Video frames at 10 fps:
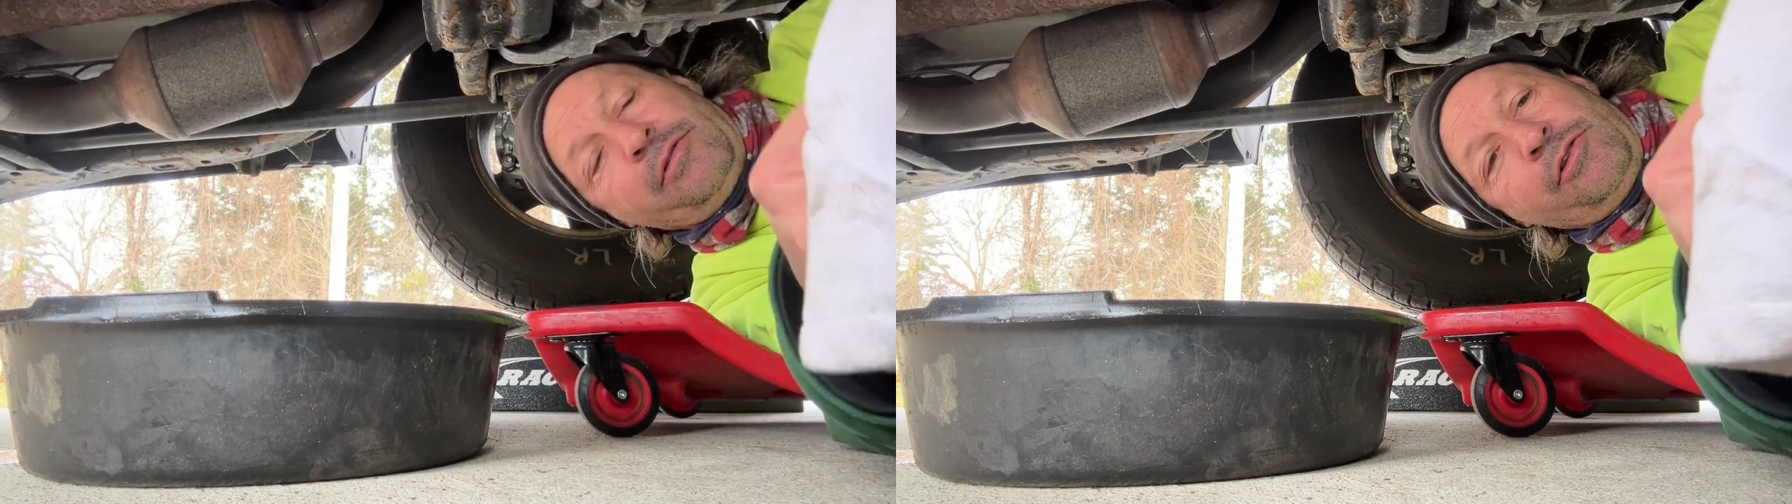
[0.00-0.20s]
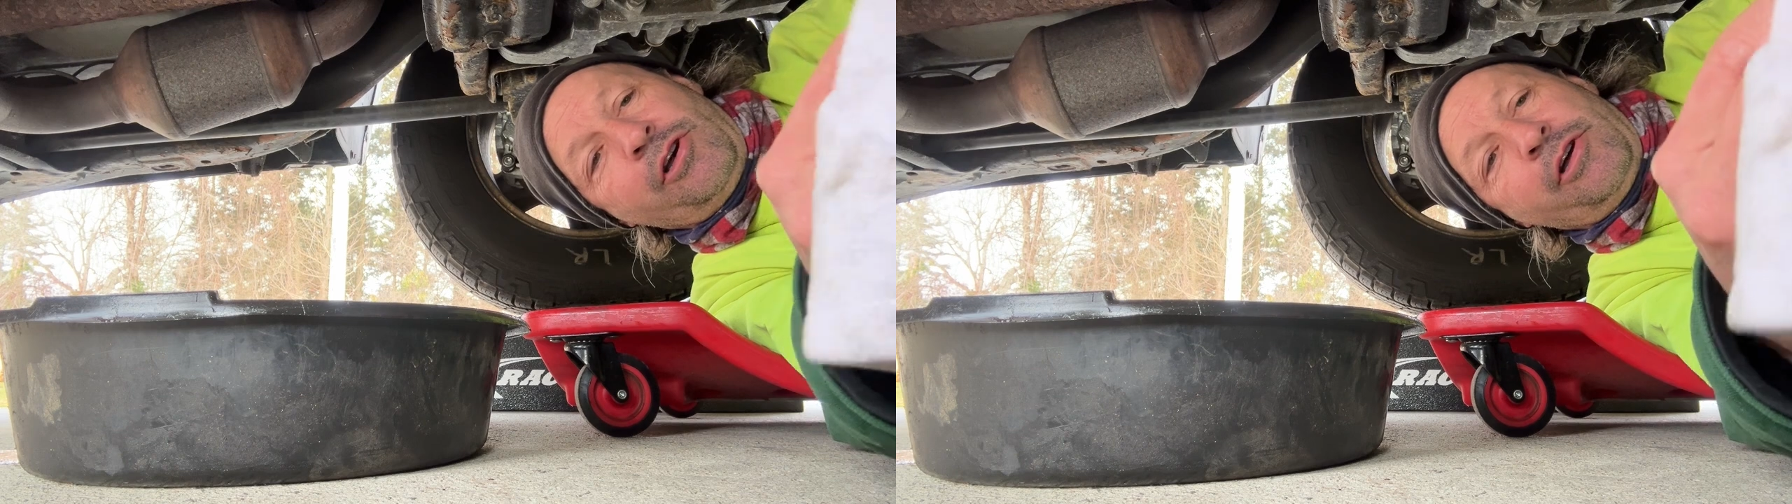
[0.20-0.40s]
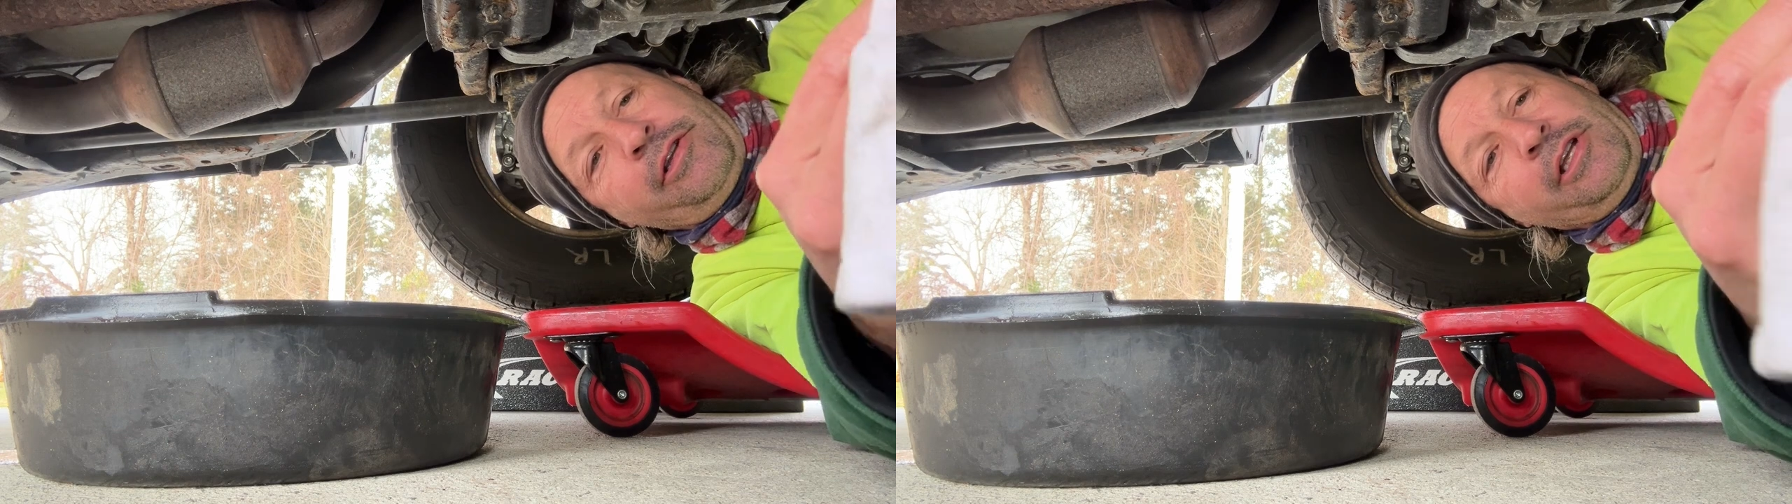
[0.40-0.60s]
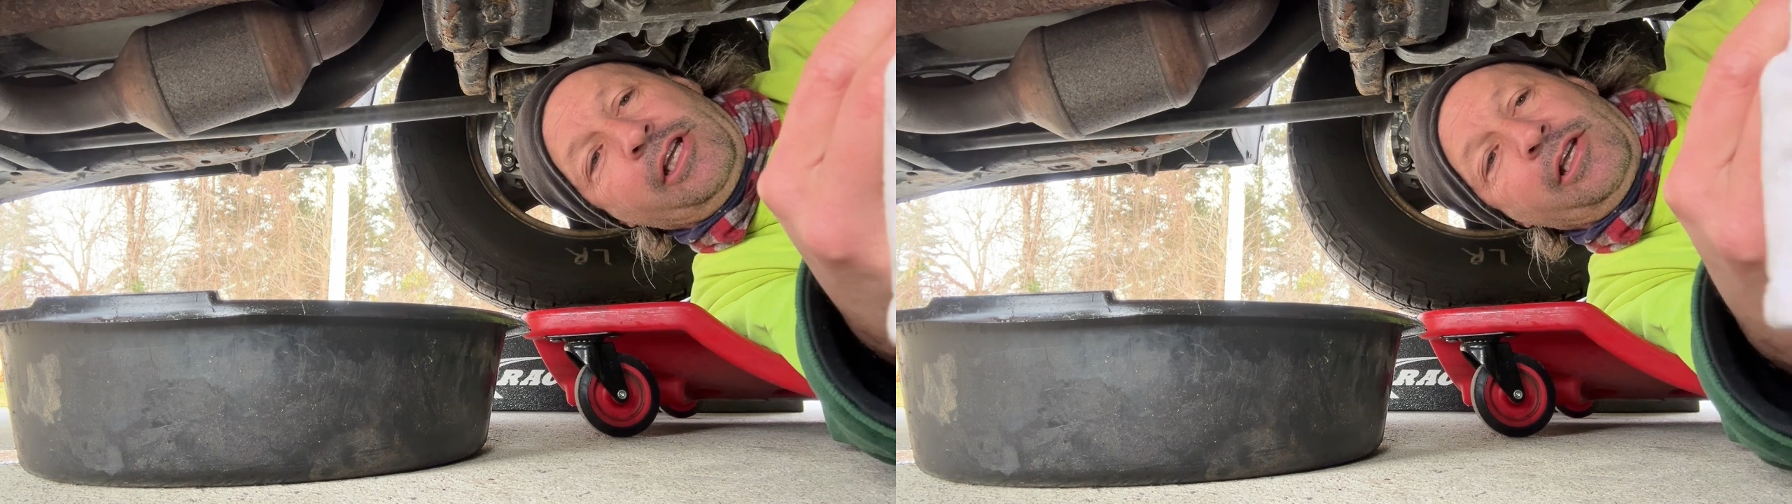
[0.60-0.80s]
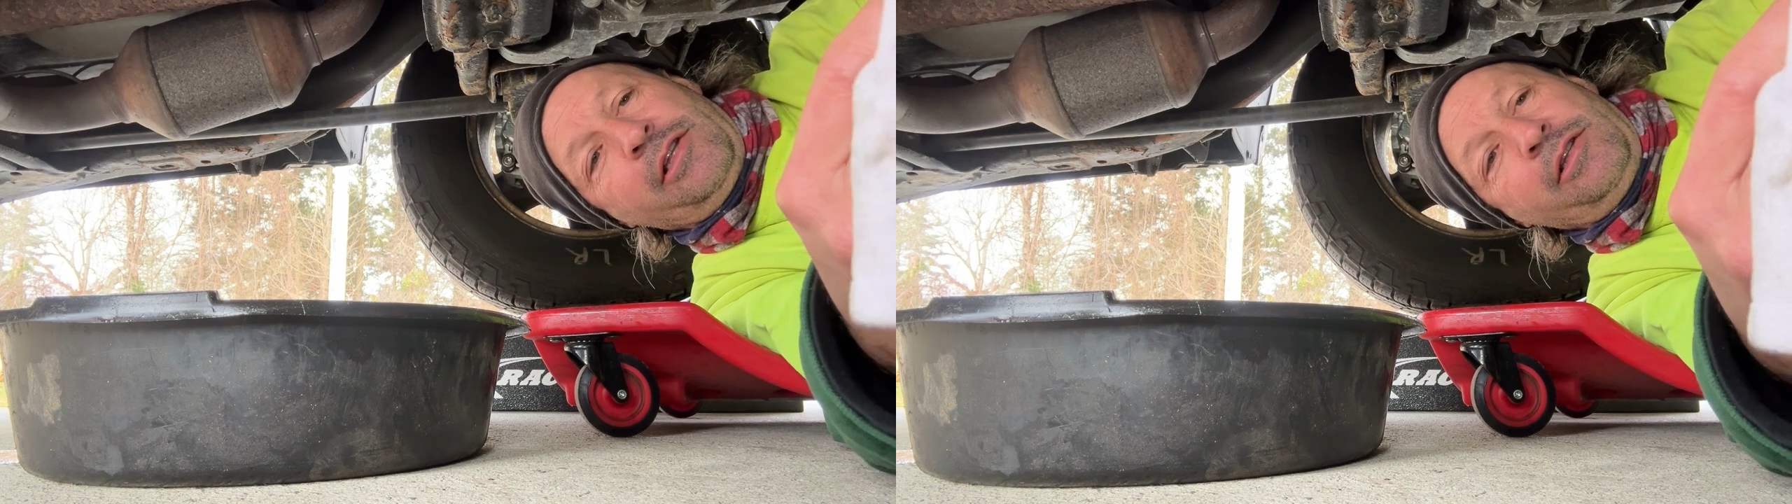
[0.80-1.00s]
nut
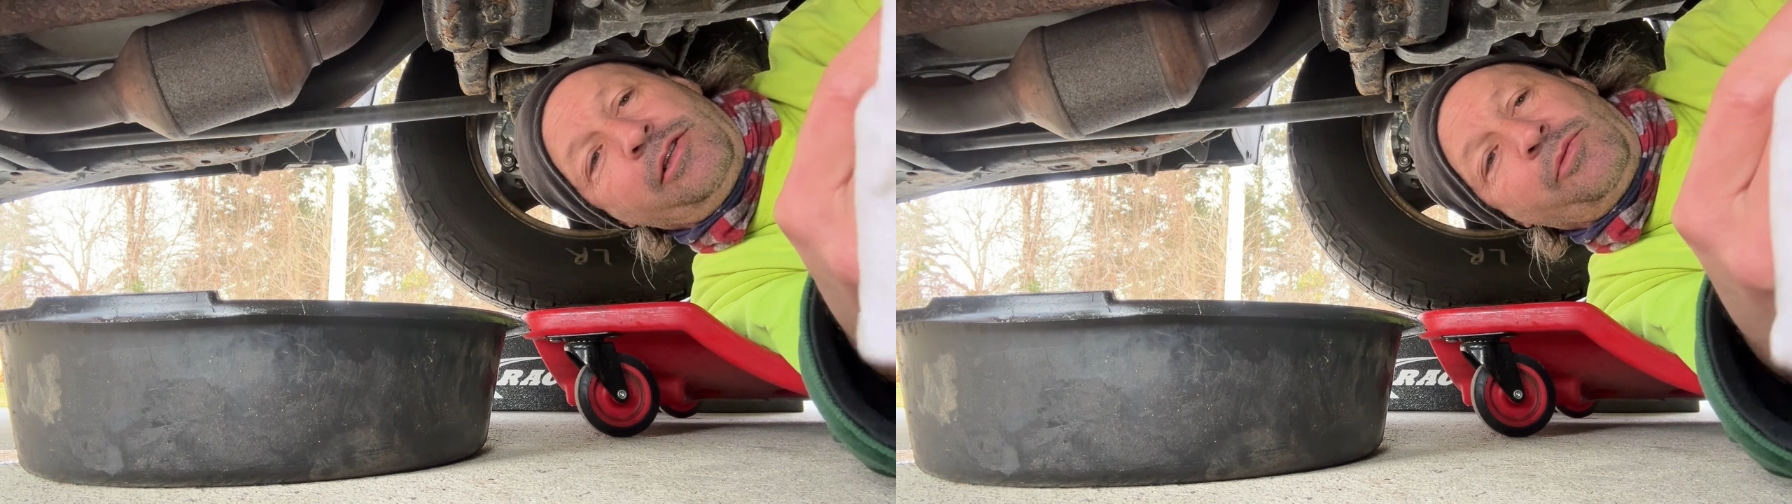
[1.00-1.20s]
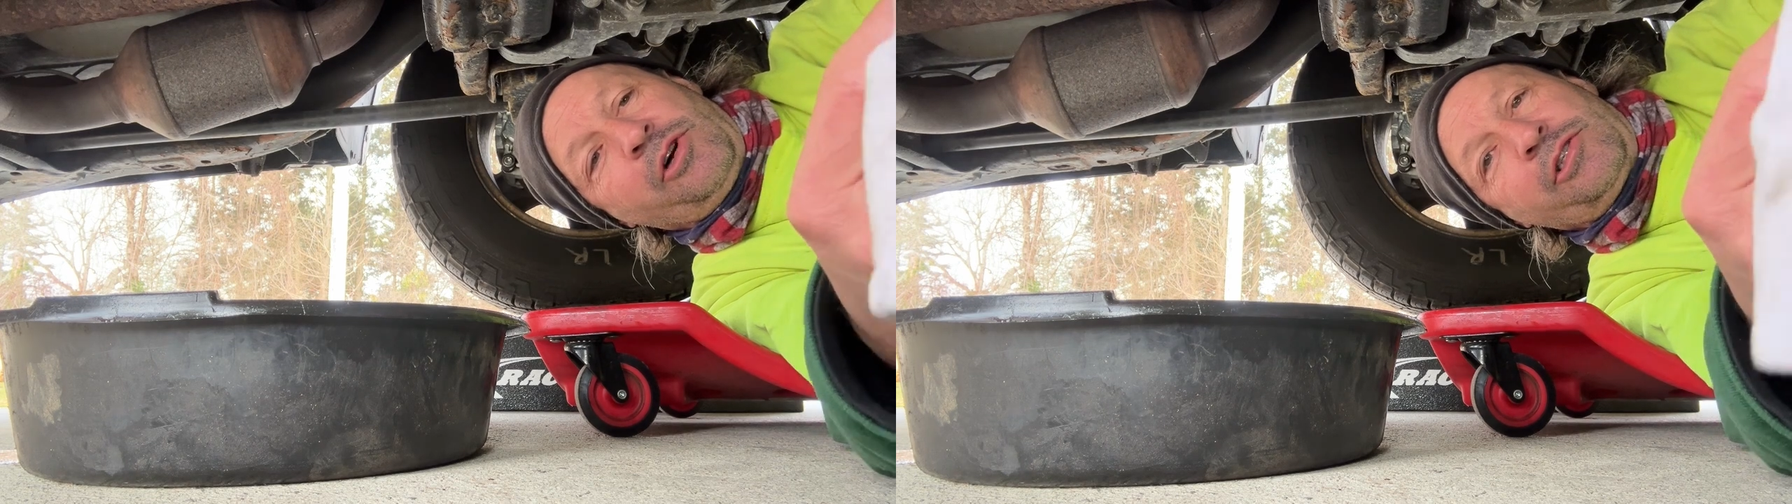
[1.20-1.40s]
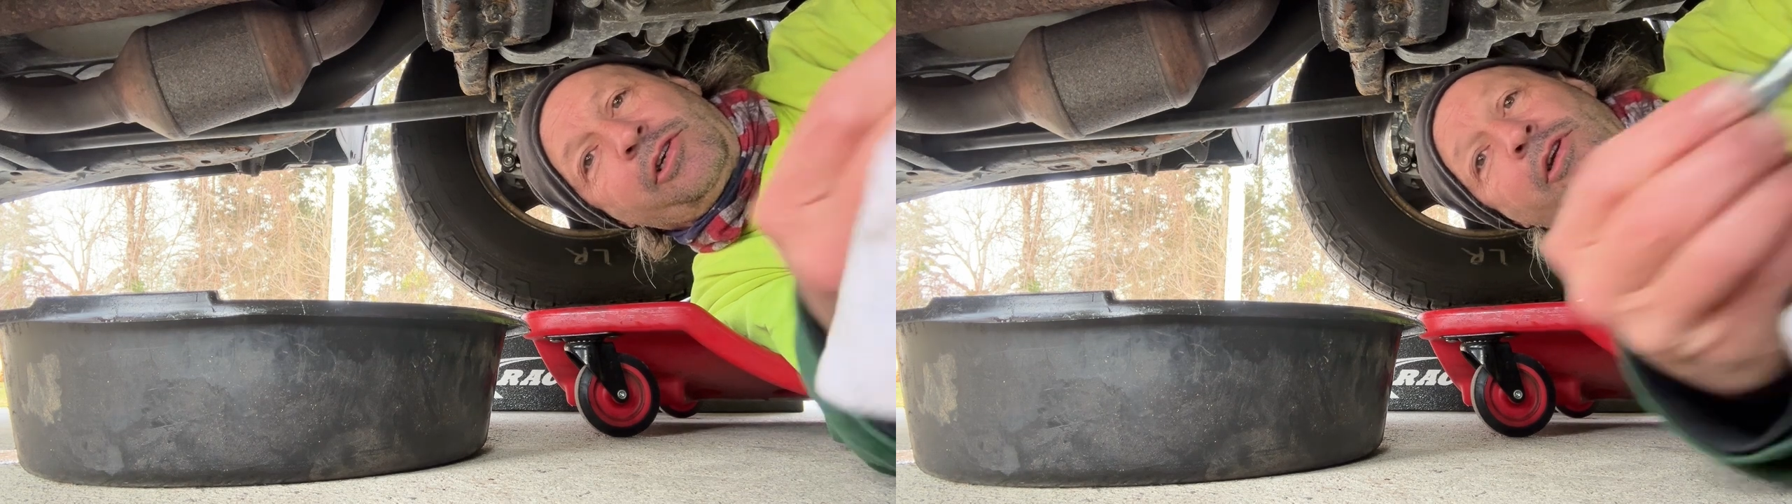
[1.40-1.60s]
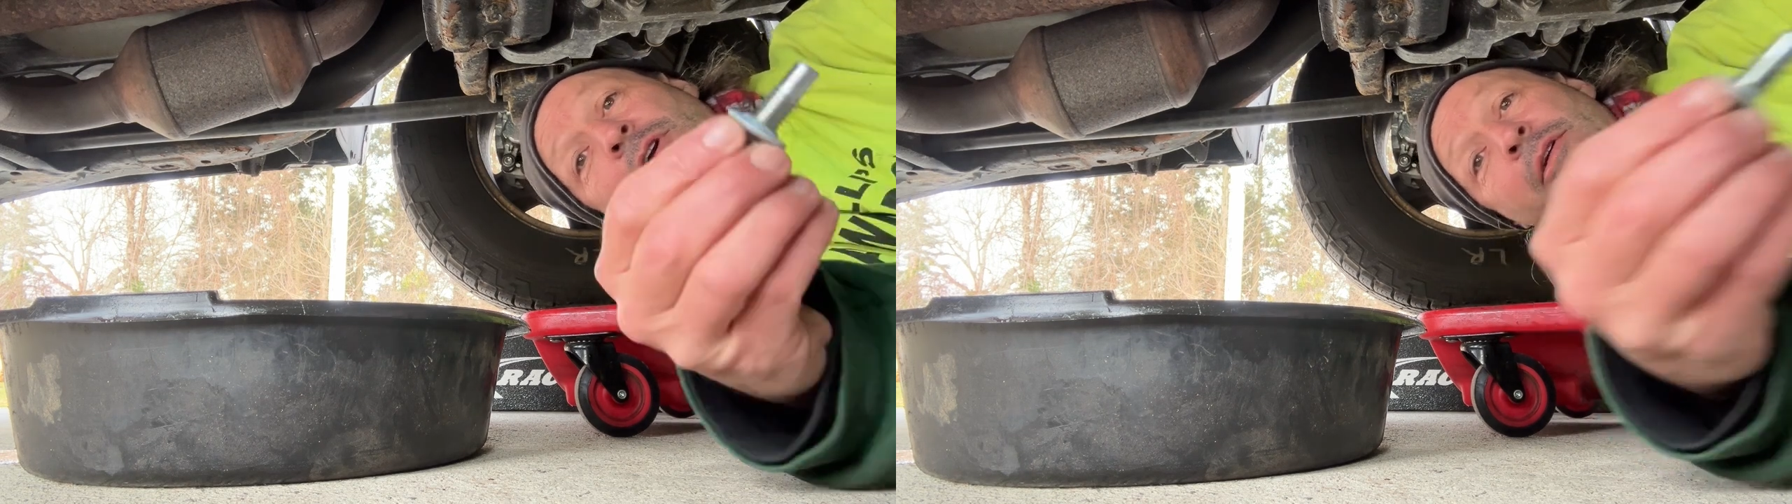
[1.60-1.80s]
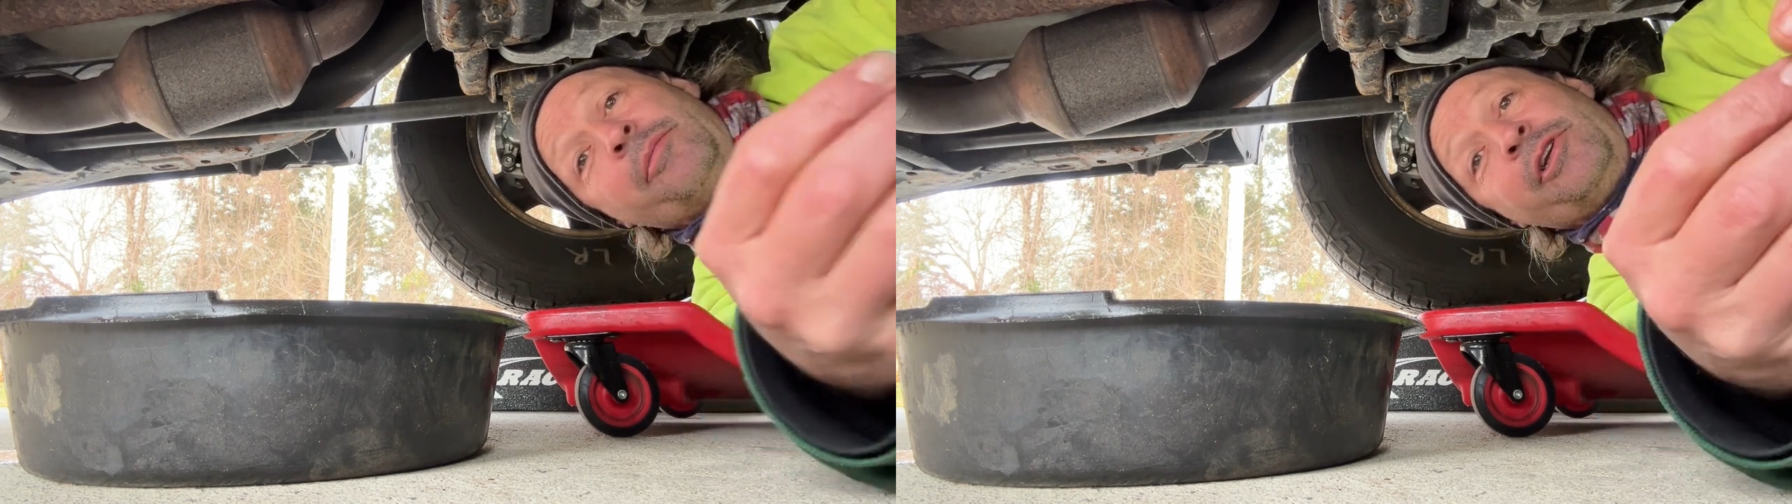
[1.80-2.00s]
and the washer
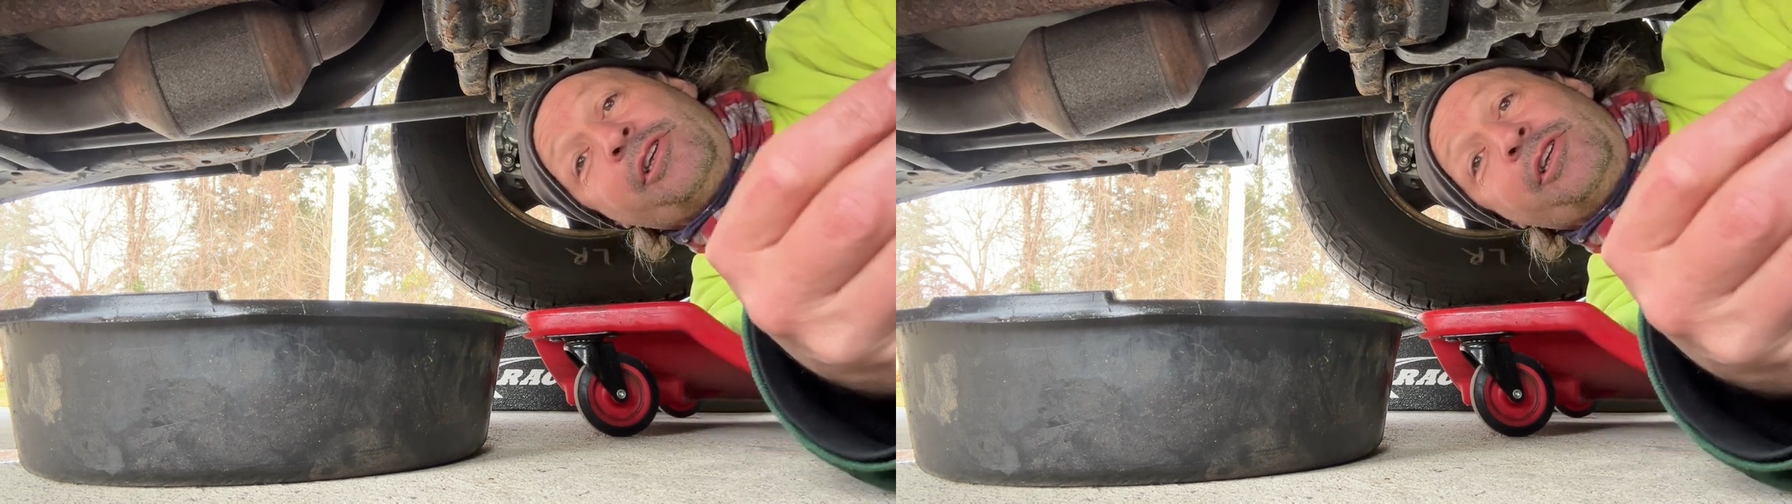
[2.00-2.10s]
are in pretty